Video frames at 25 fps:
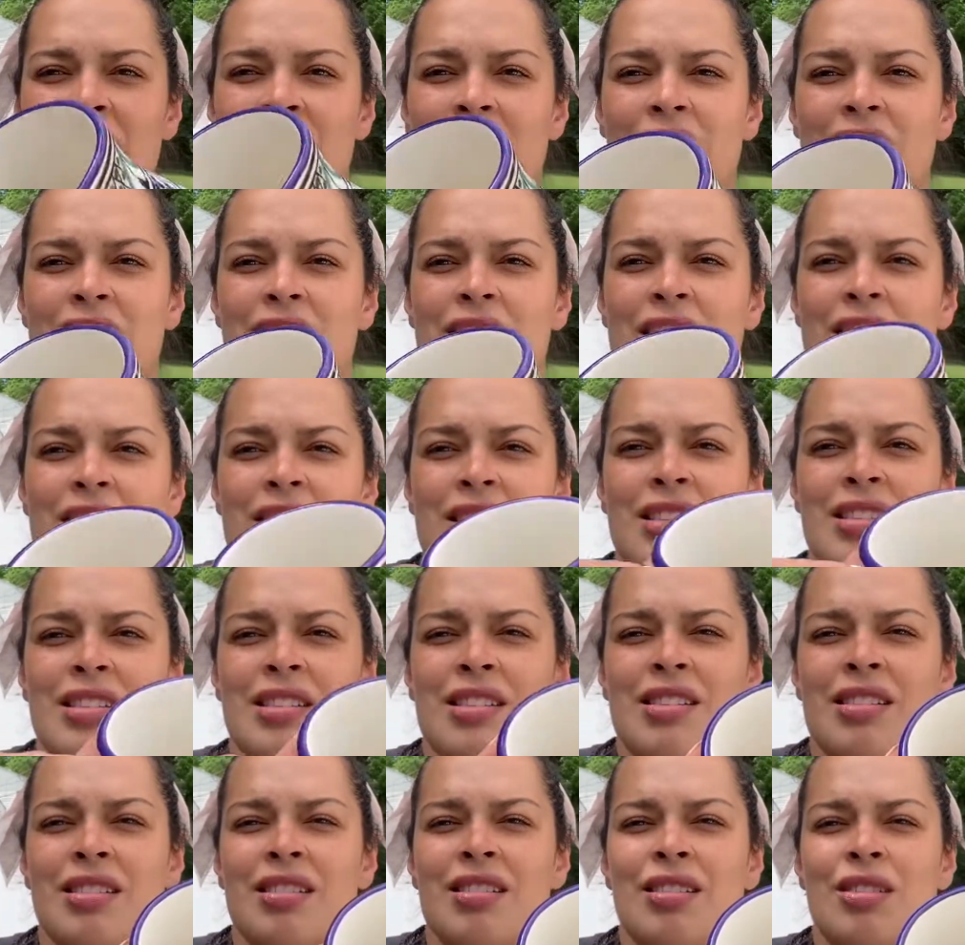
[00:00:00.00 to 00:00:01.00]
Just
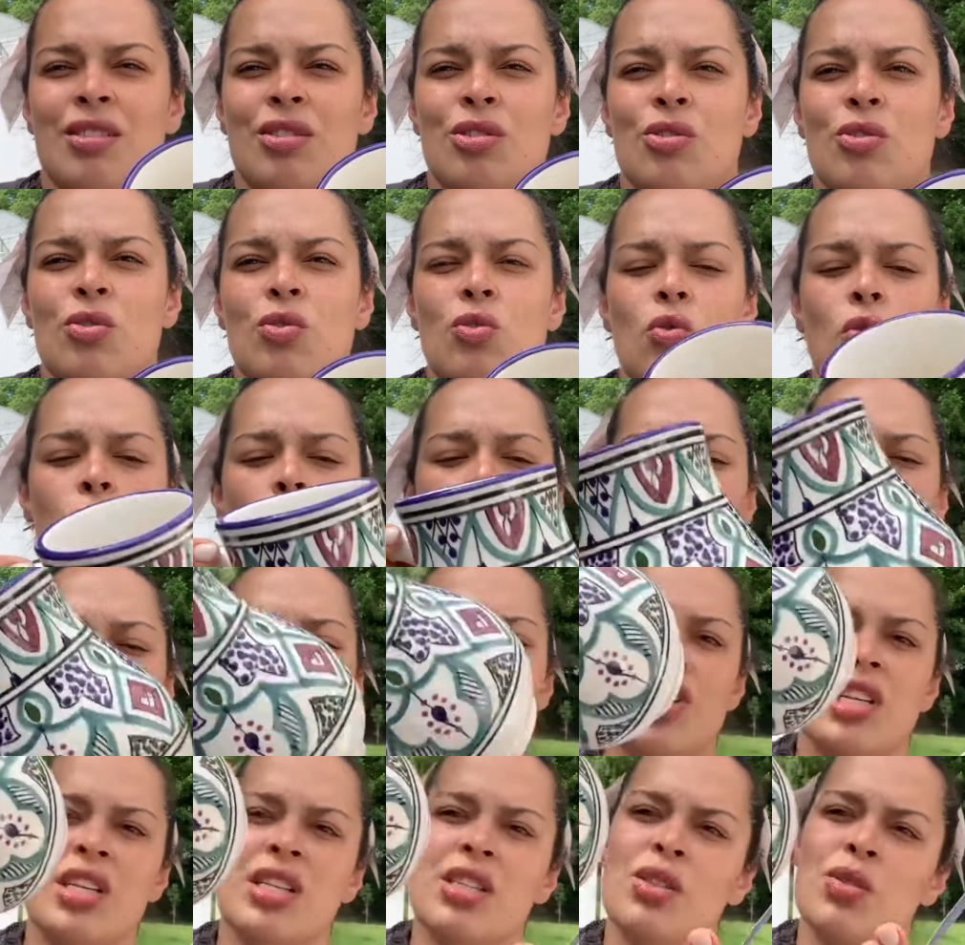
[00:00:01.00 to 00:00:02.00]

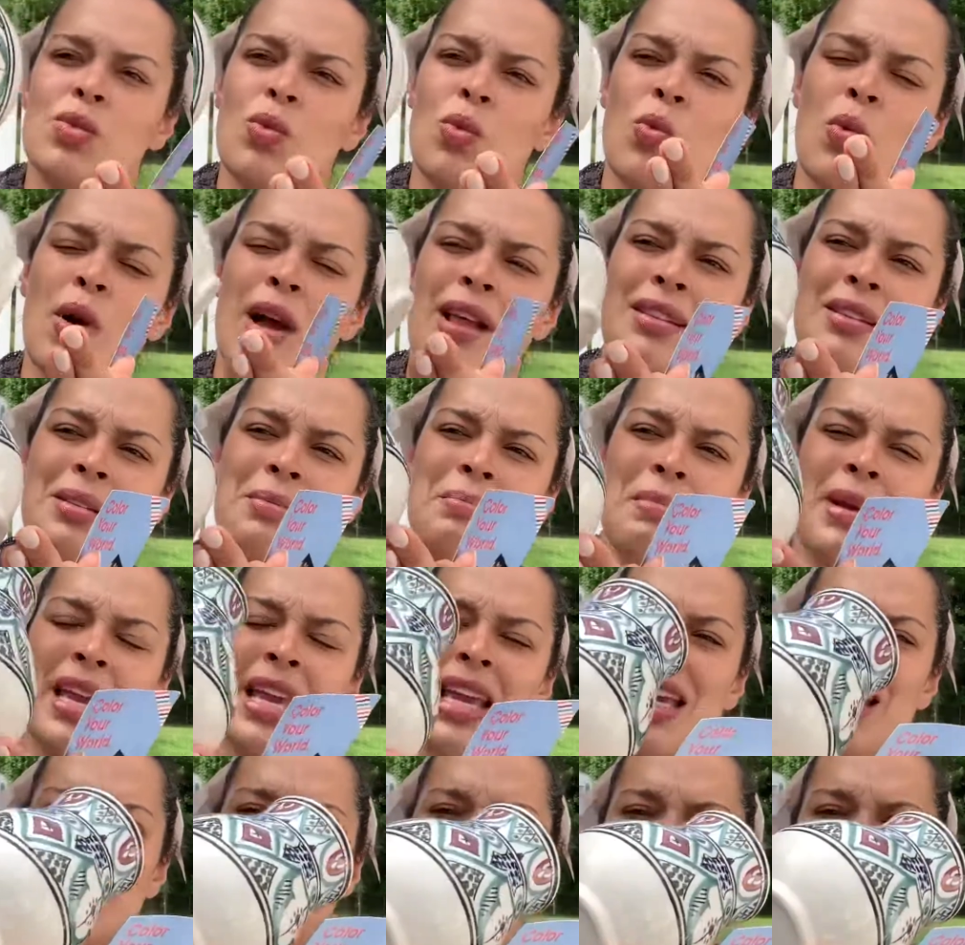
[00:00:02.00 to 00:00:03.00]
gorgeous, well made.